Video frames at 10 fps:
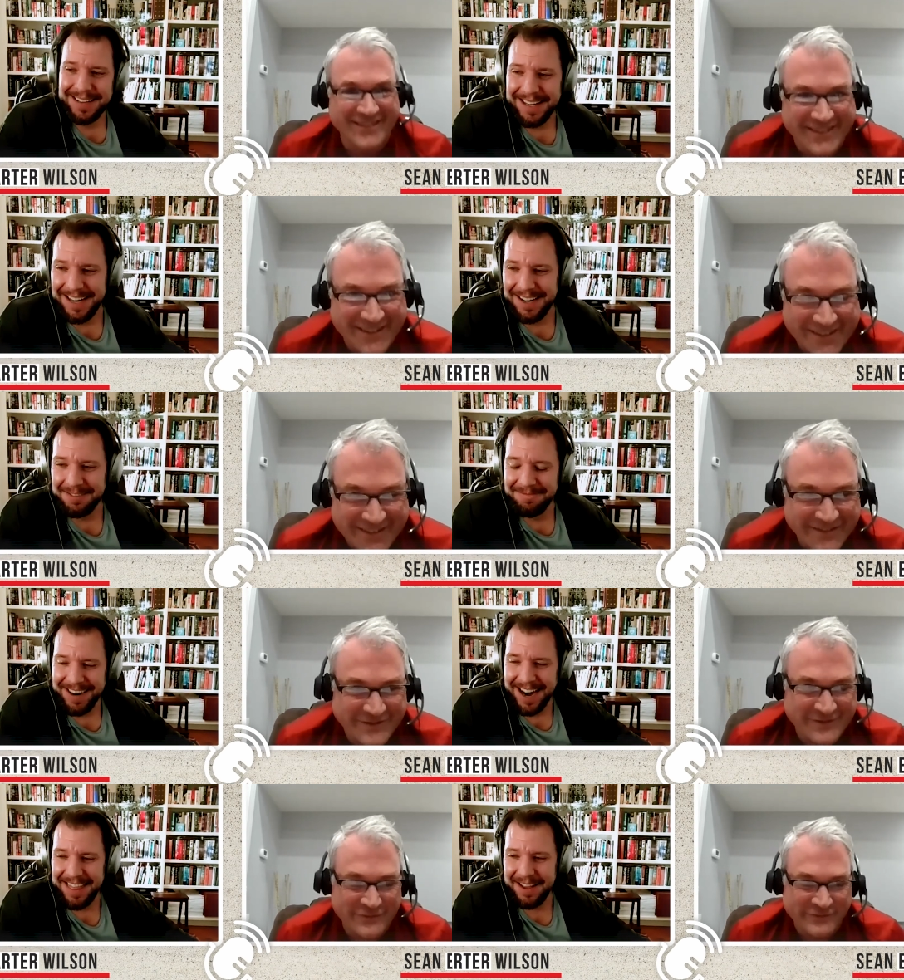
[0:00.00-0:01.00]
Speaker 1: you know.
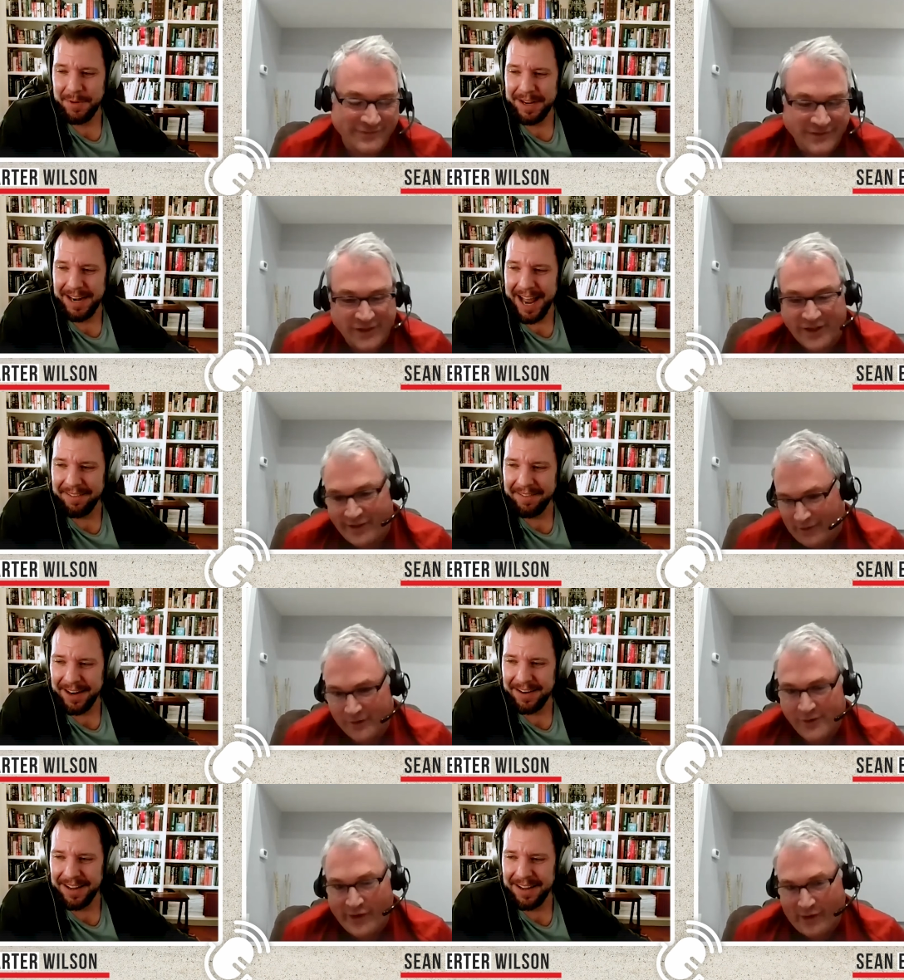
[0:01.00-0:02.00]
I think we could have that
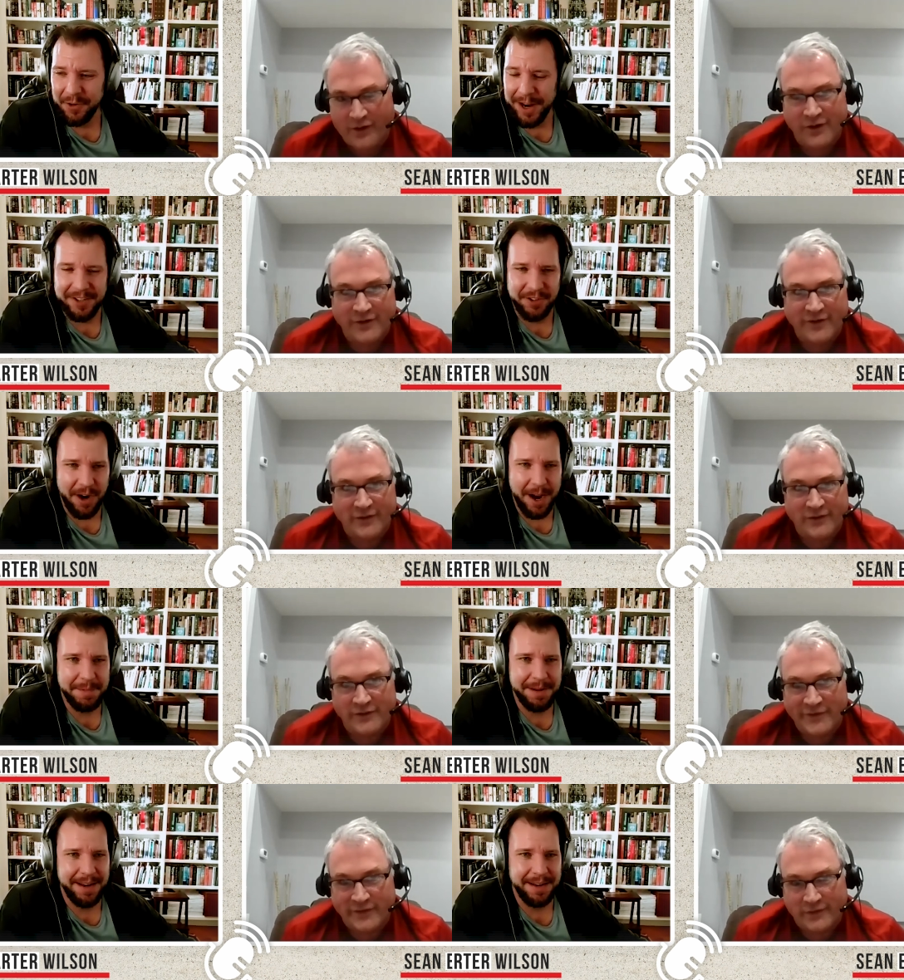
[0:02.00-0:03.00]
uh, transcribed
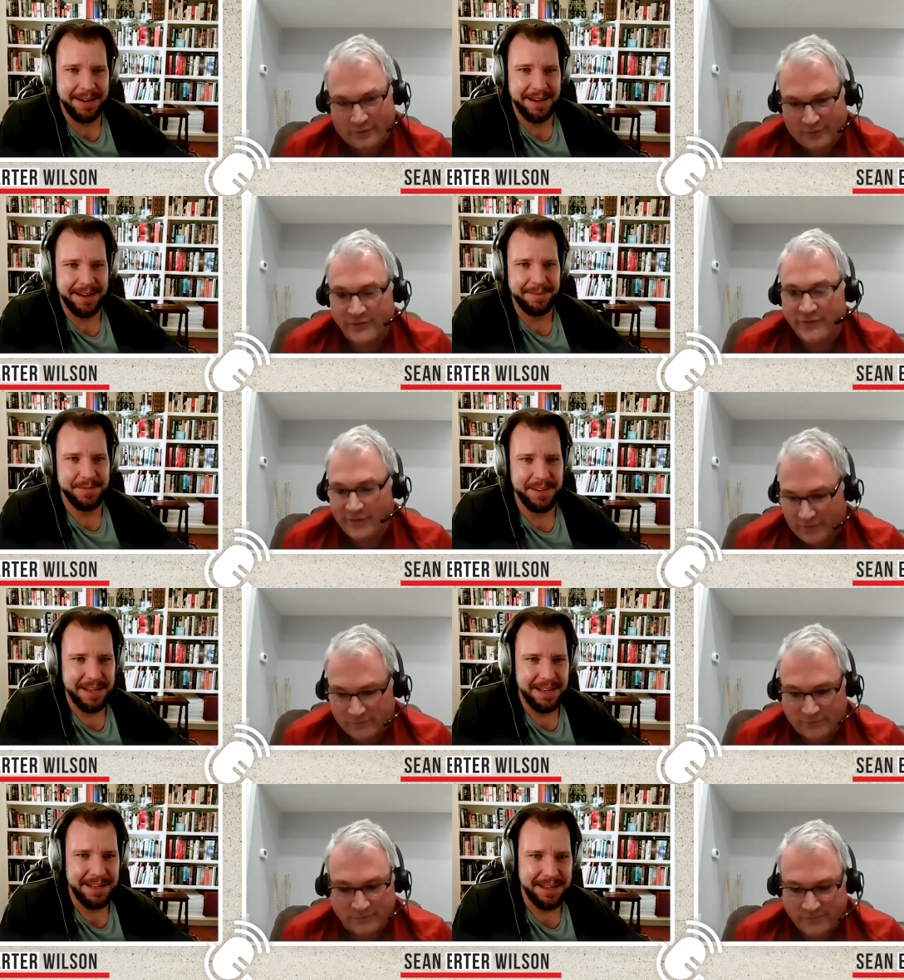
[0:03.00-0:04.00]
and uh,
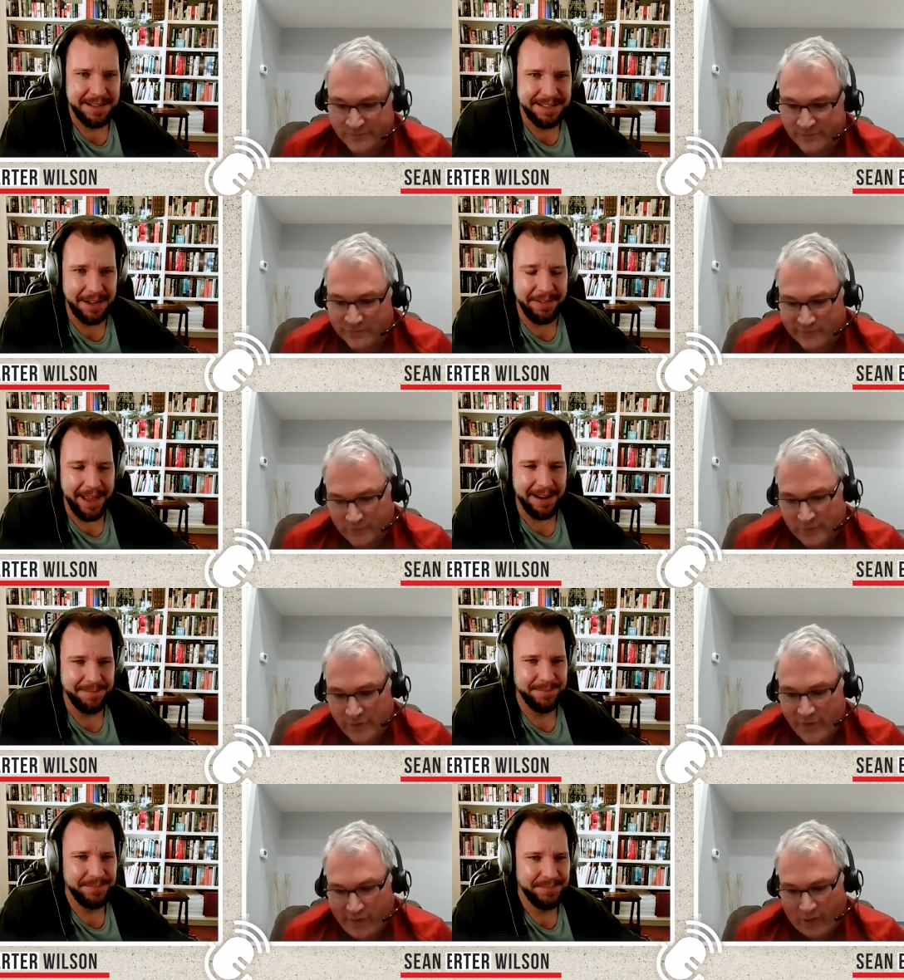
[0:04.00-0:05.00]
Speaker 2: sell that.
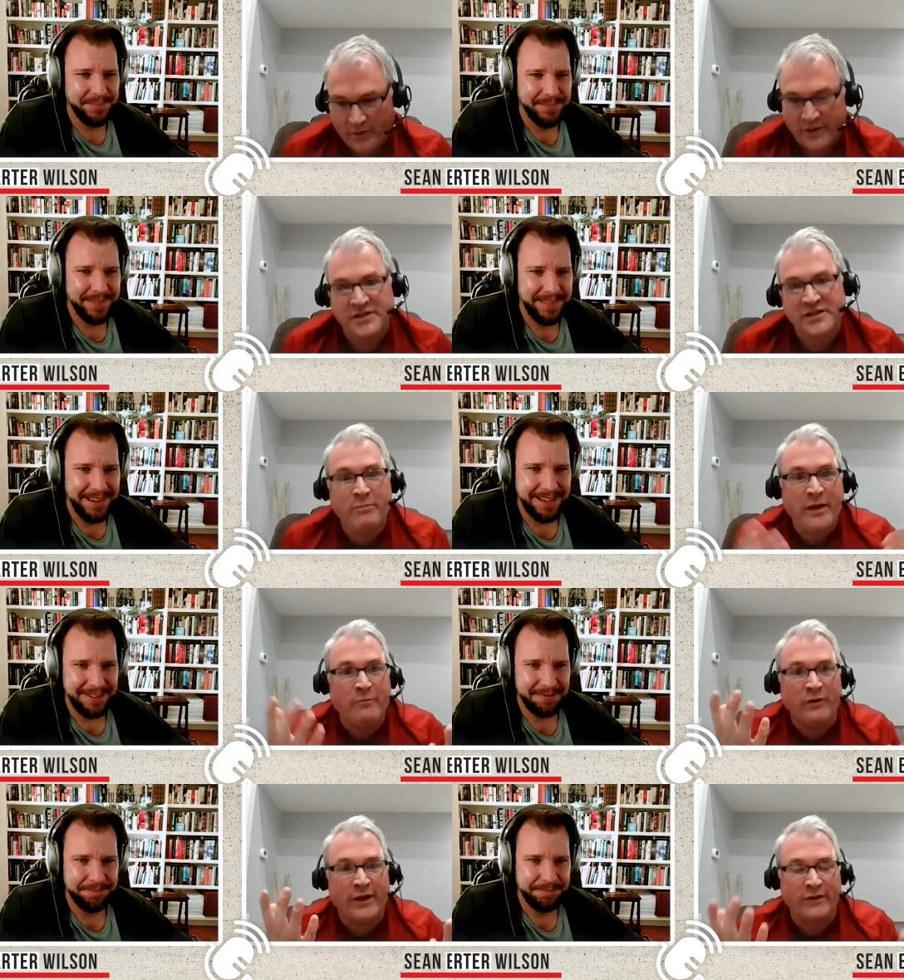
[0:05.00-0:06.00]
See
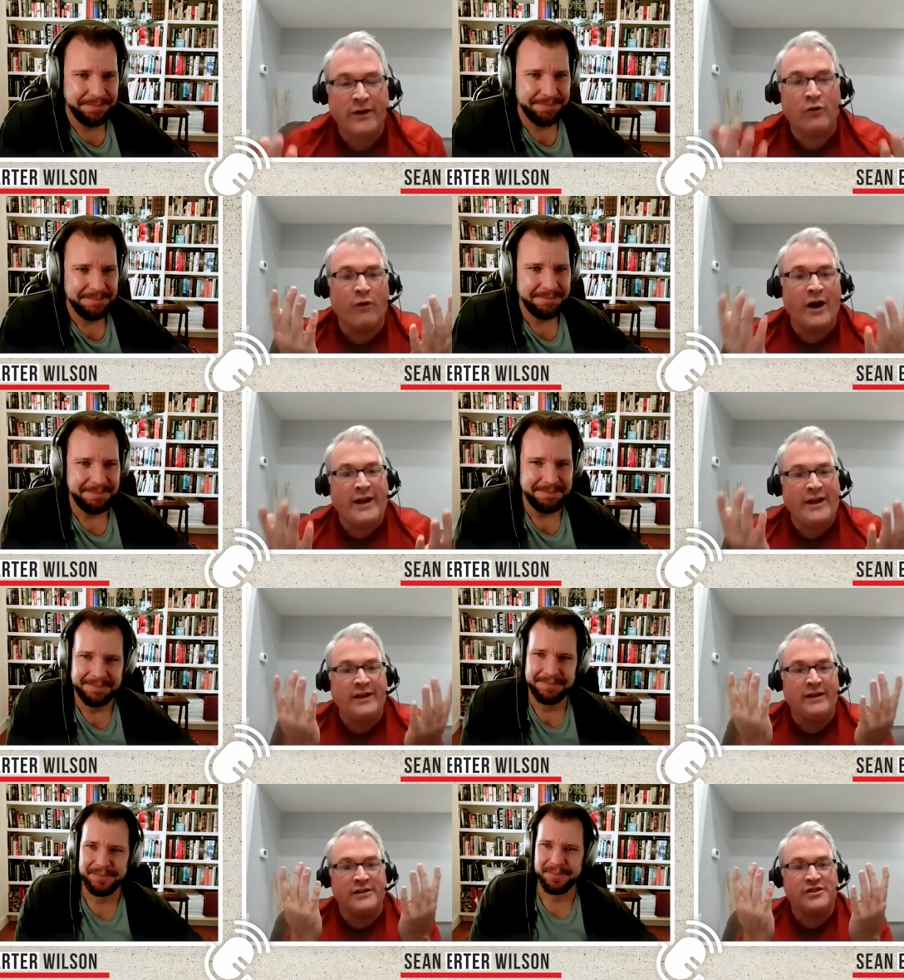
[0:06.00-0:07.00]
people out there
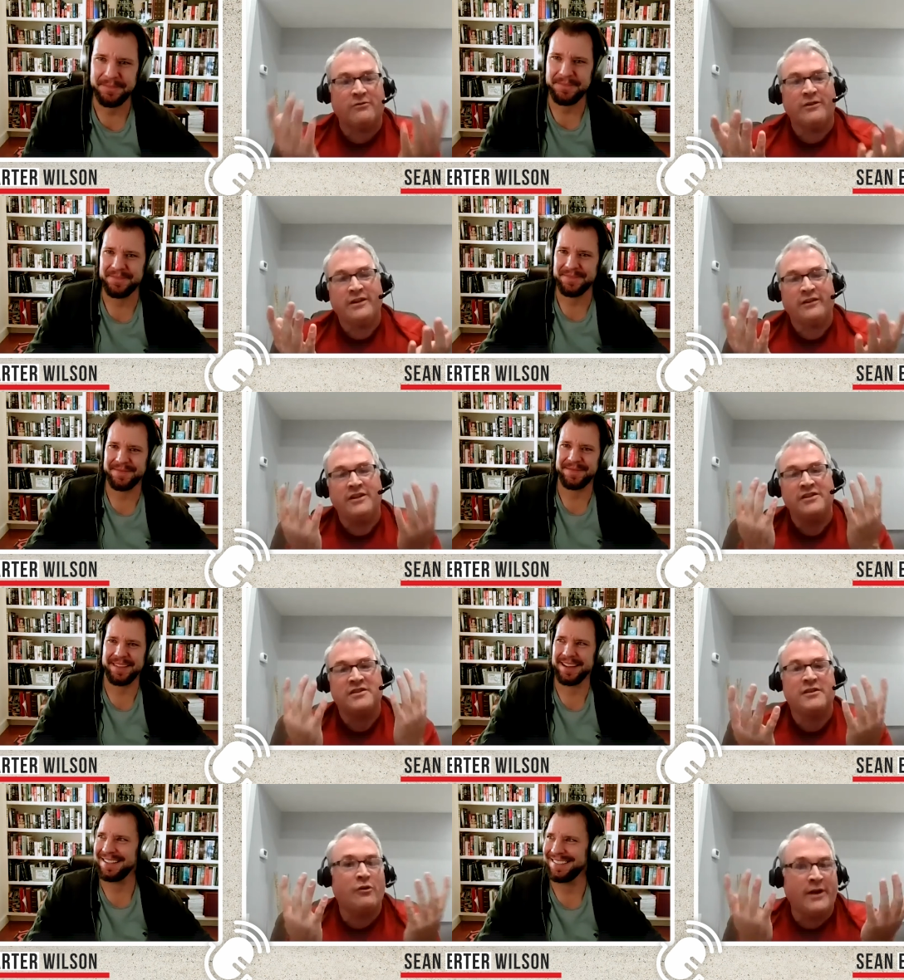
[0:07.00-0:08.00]
writing and storytelling
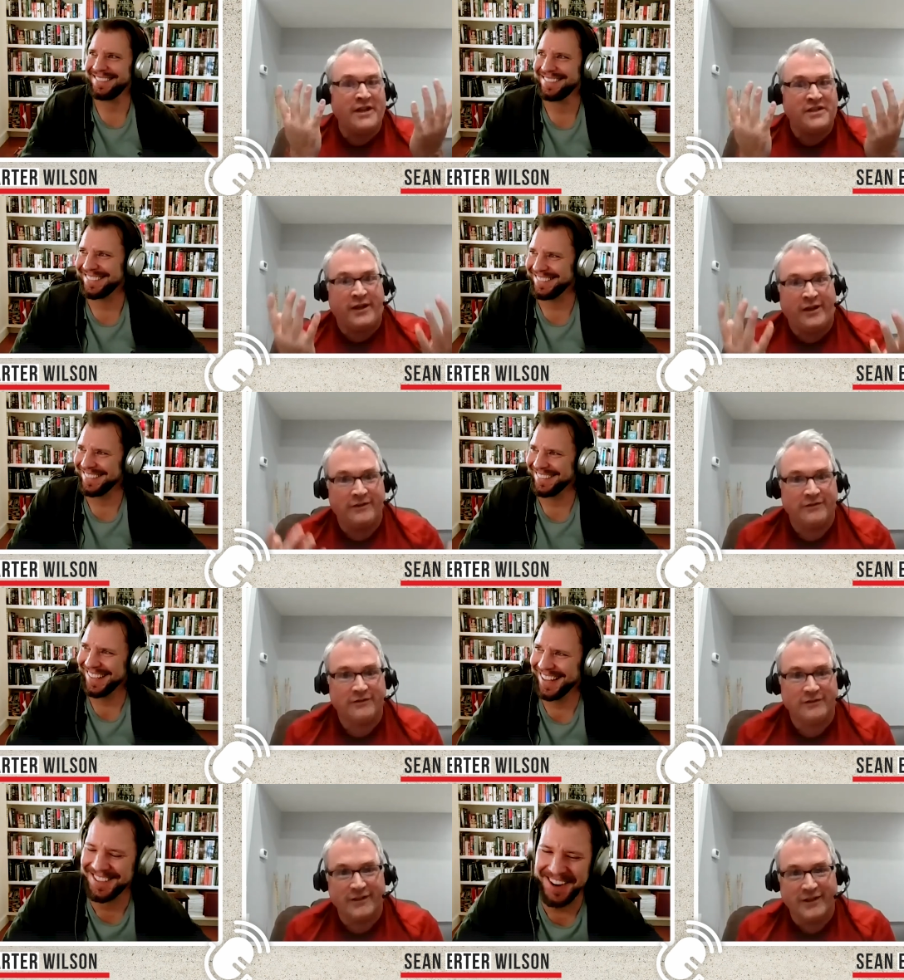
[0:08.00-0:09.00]
is so easy.
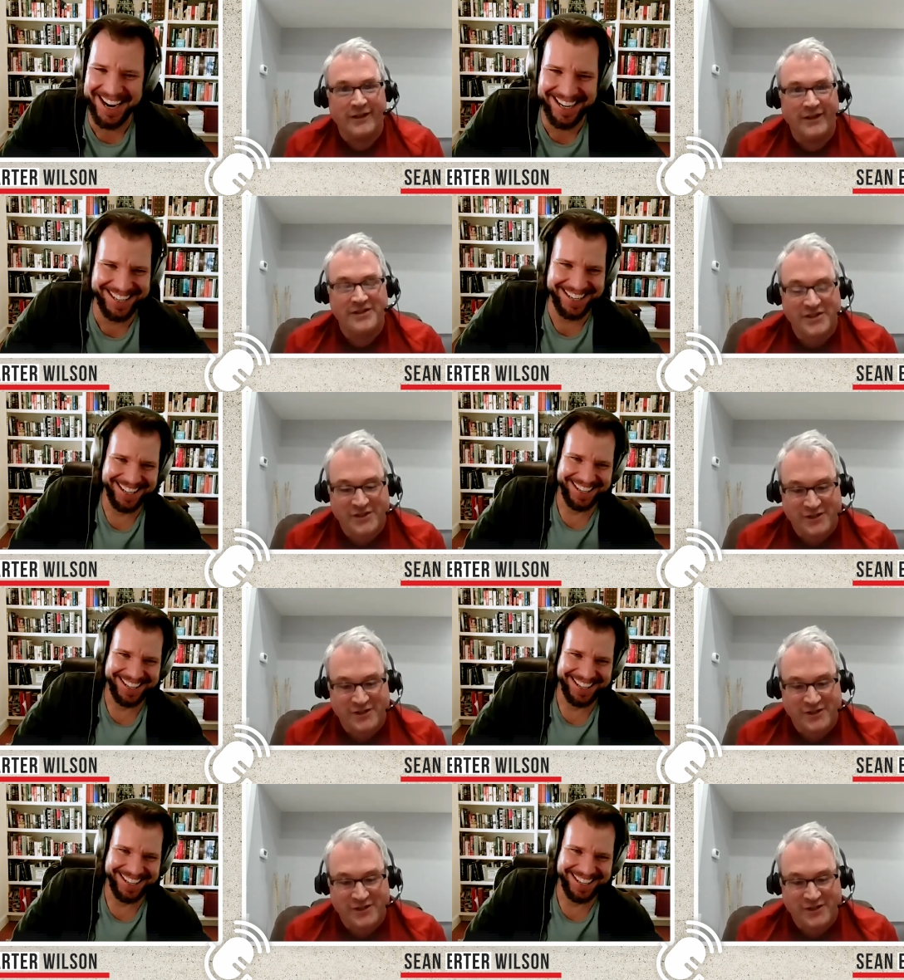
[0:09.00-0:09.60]
That's right. It is